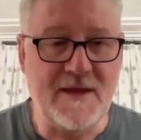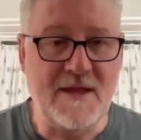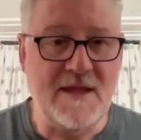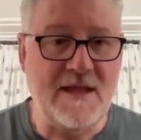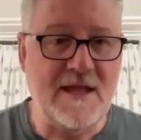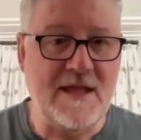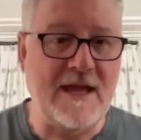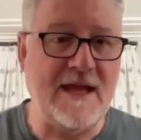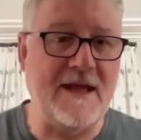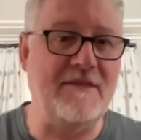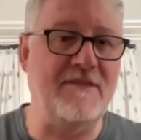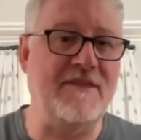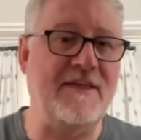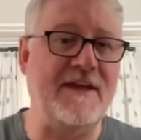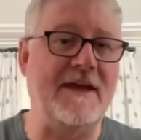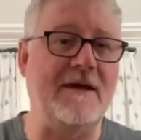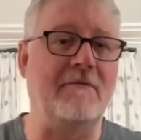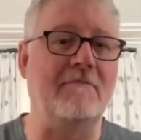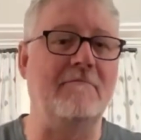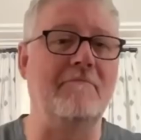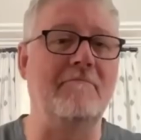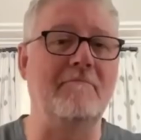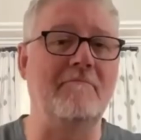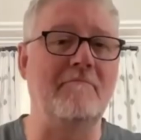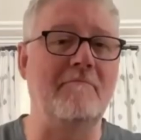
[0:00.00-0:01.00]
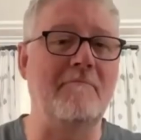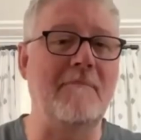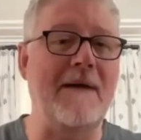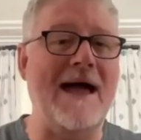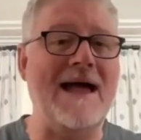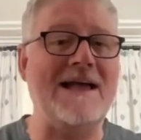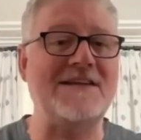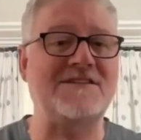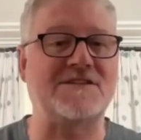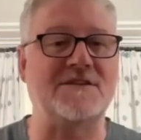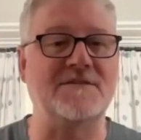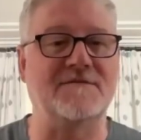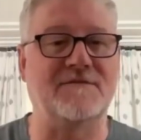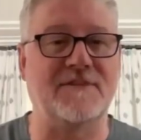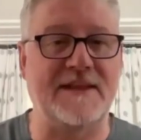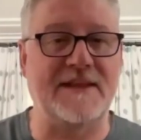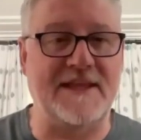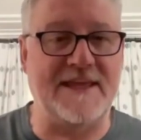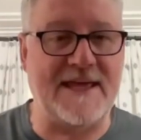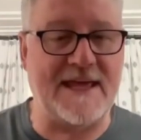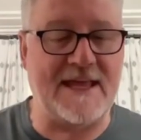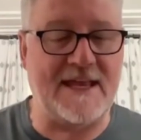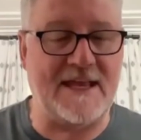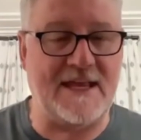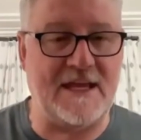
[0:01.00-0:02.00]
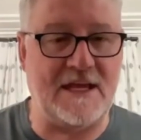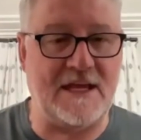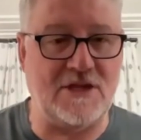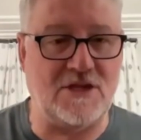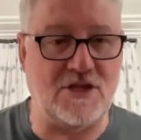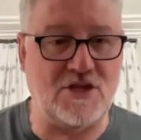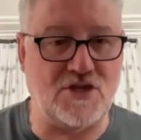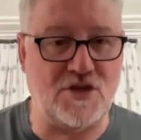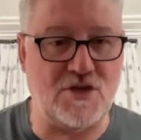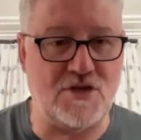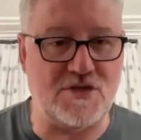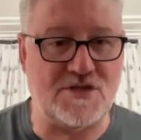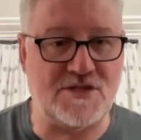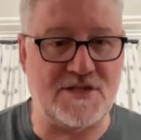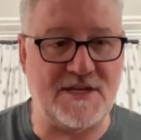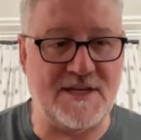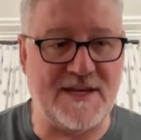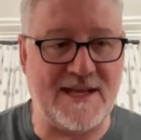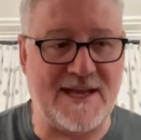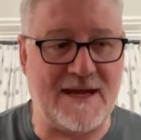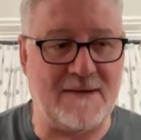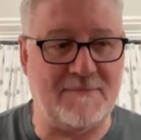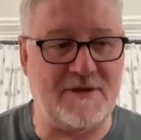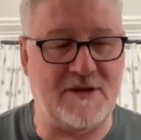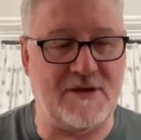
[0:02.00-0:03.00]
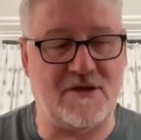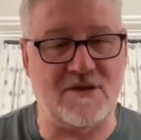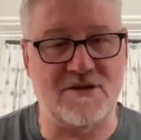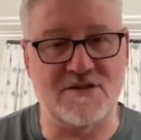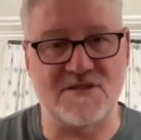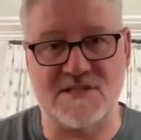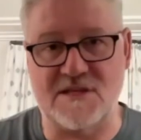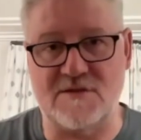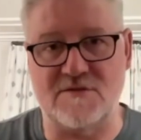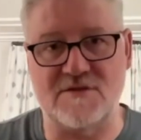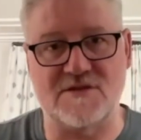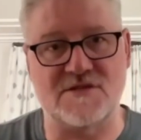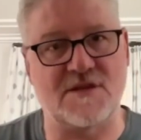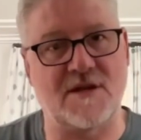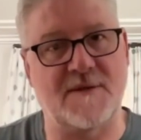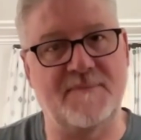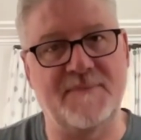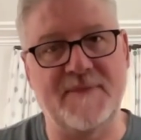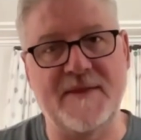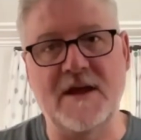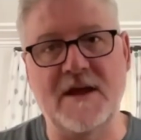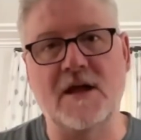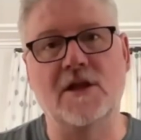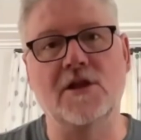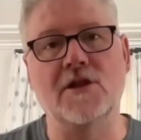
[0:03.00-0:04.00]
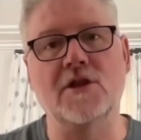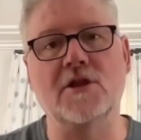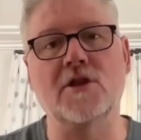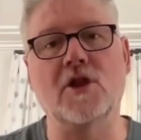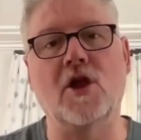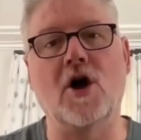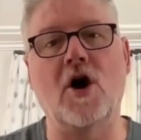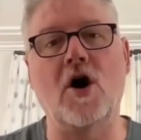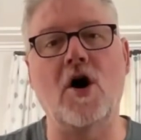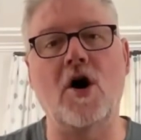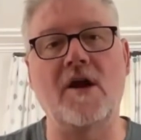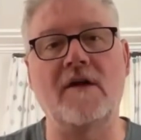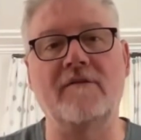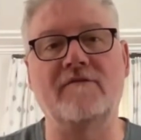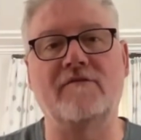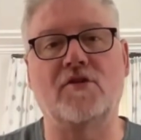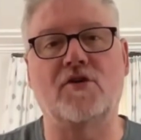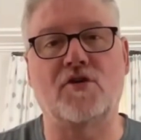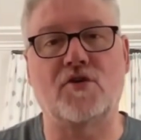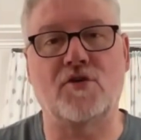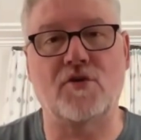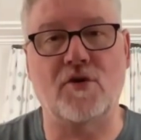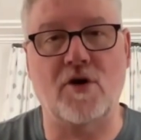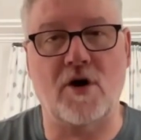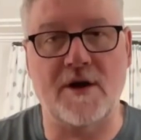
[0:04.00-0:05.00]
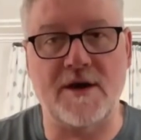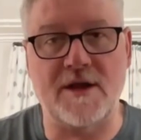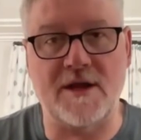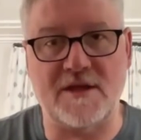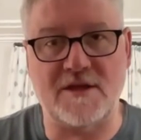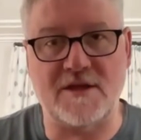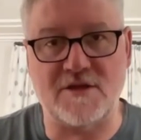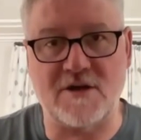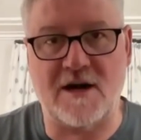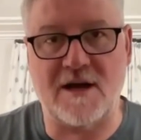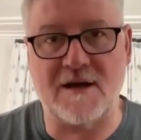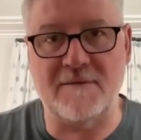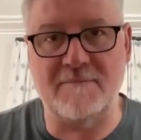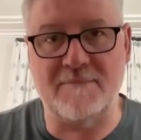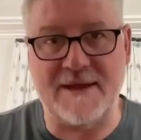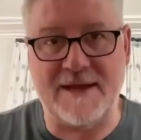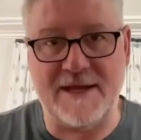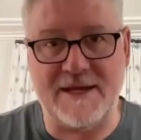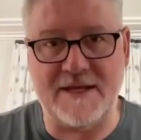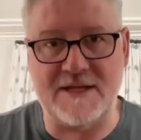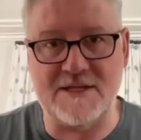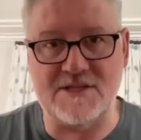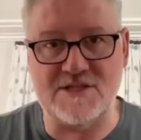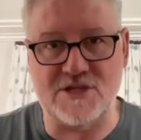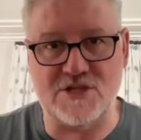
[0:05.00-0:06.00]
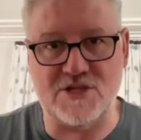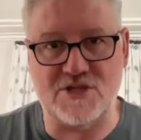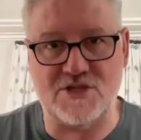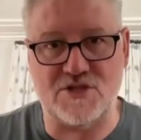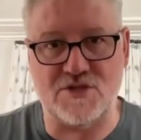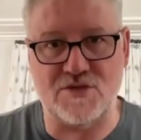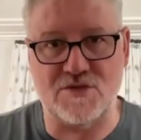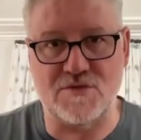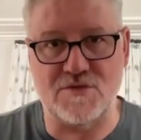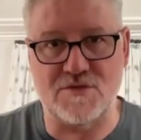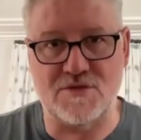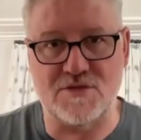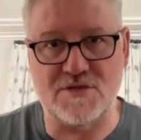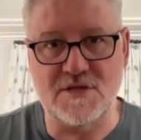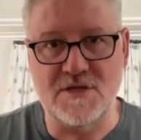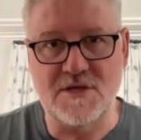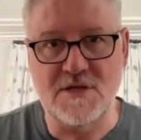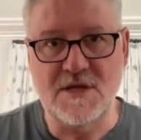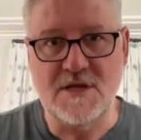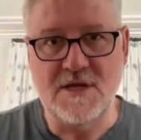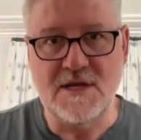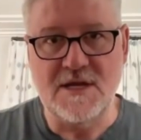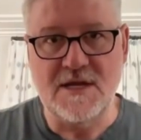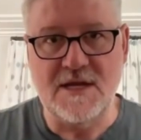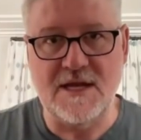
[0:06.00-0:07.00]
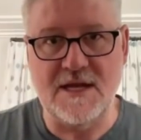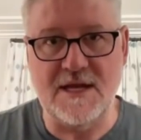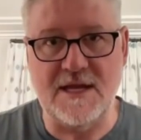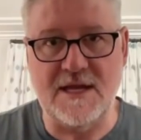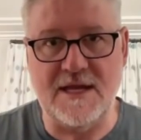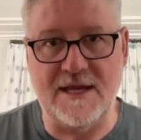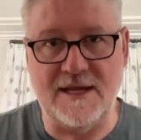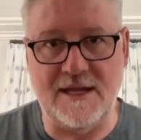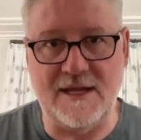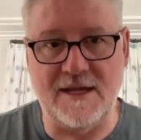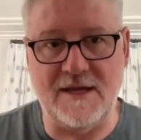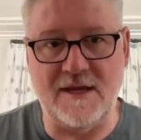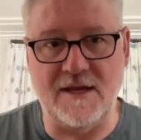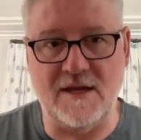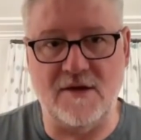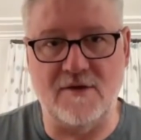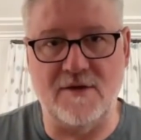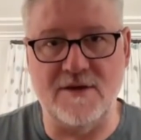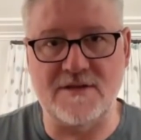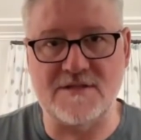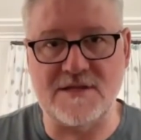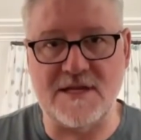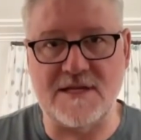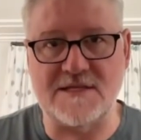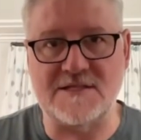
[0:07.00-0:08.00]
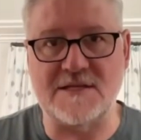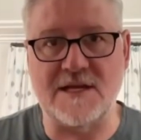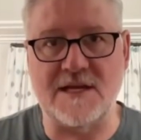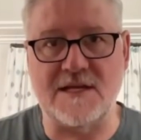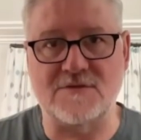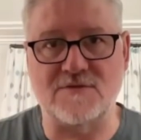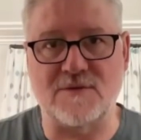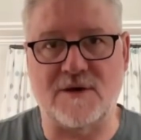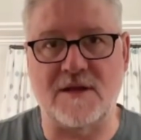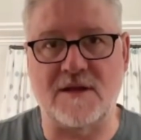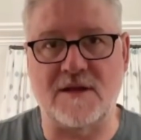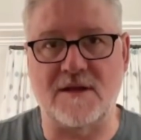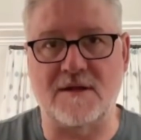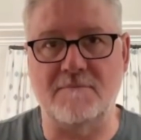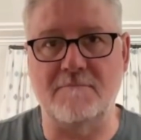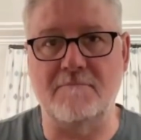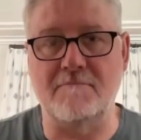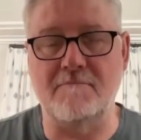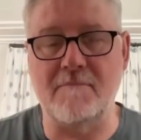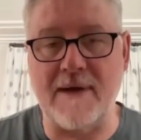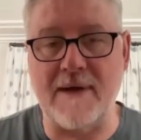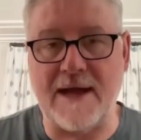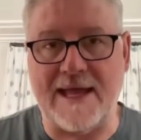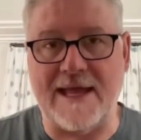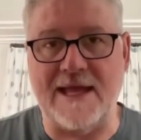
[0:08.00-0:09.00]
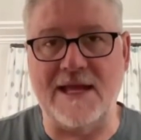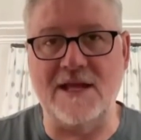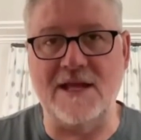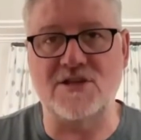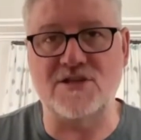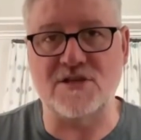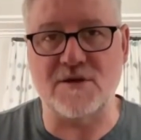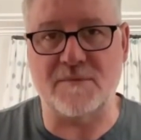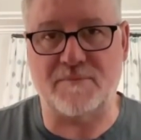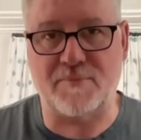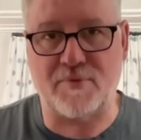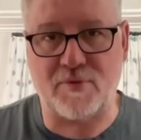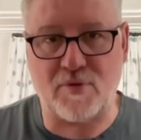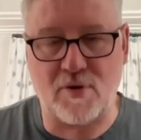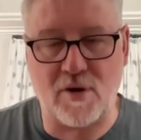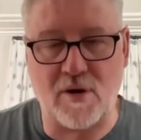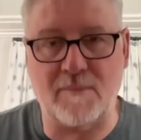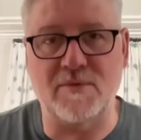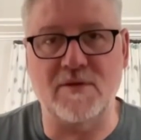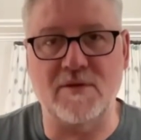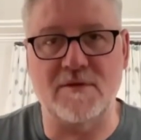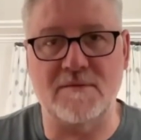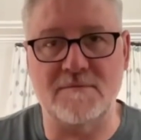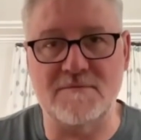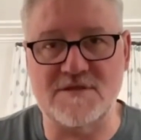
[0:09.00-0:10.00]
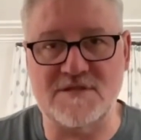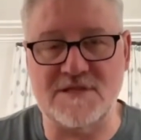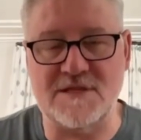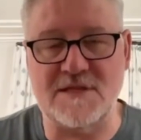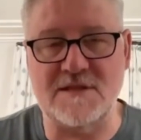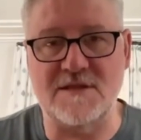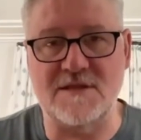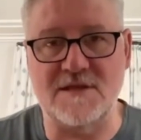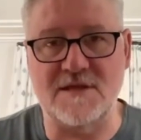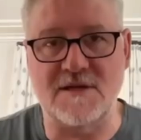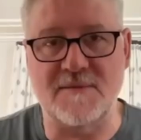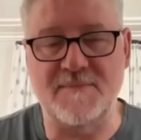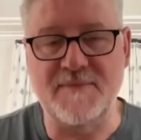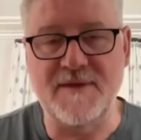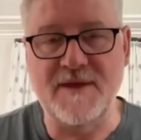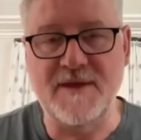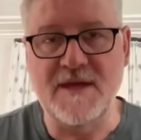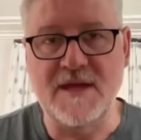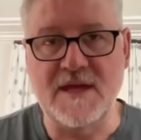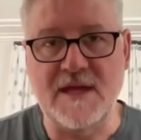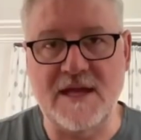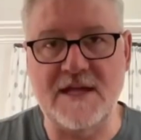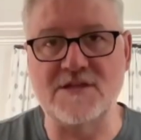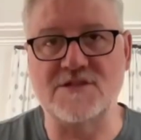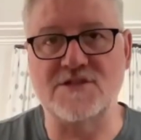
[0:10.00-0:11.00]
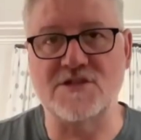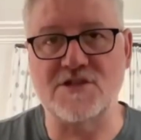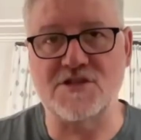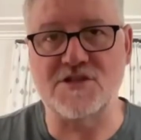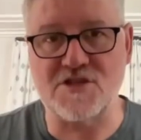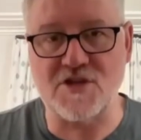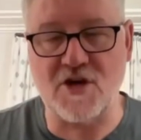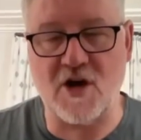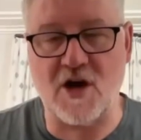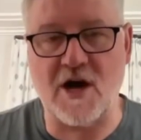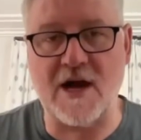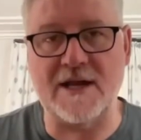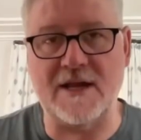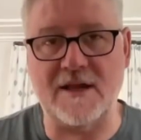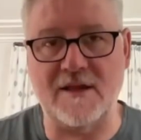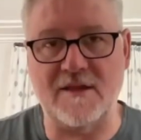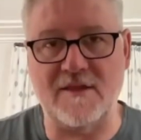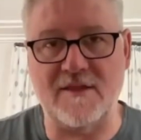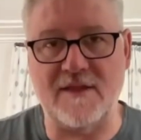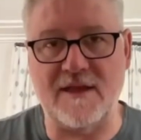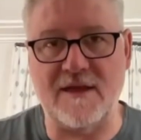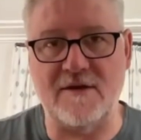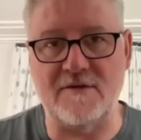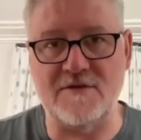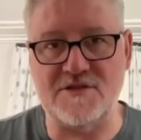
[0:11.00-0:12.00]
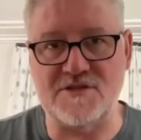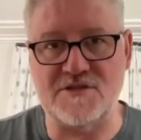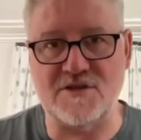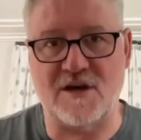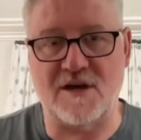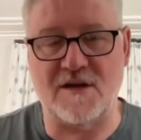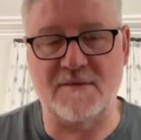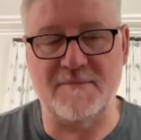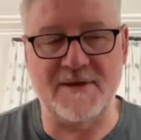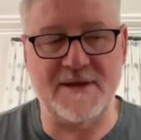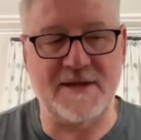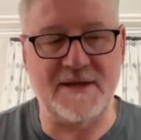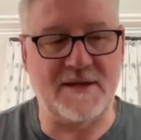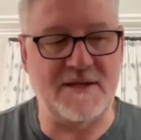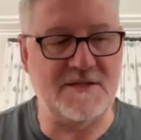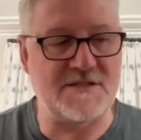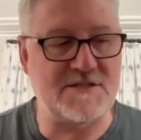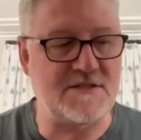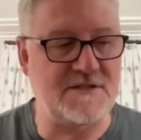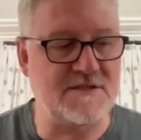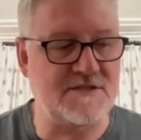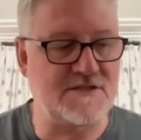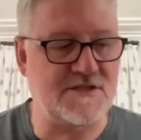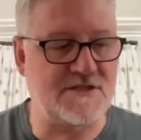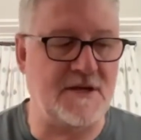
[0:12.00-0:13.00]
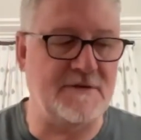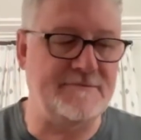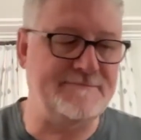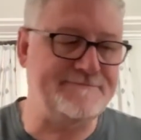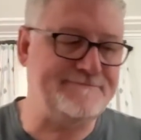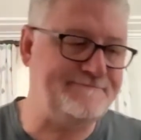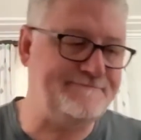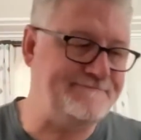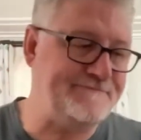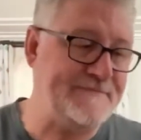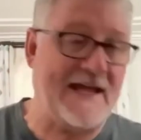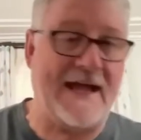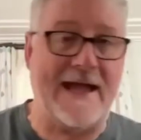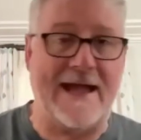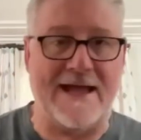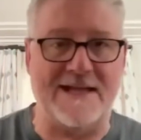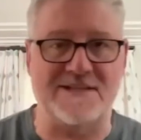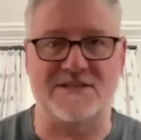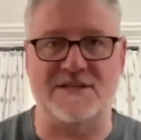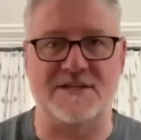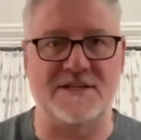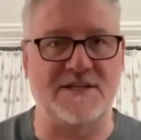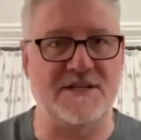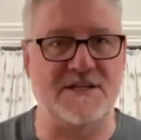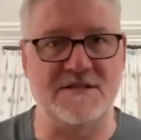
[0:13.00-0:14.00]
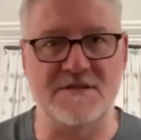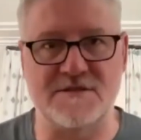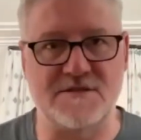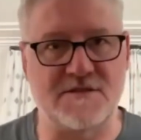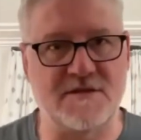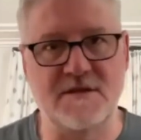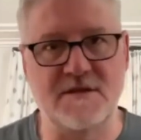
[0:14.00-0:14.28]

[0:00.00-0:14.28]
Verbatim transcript: and they're massively getting into juicing now because there is a lot of chronic diabetes issues in India. It's one of the major problems in society there is diabetes. So as it is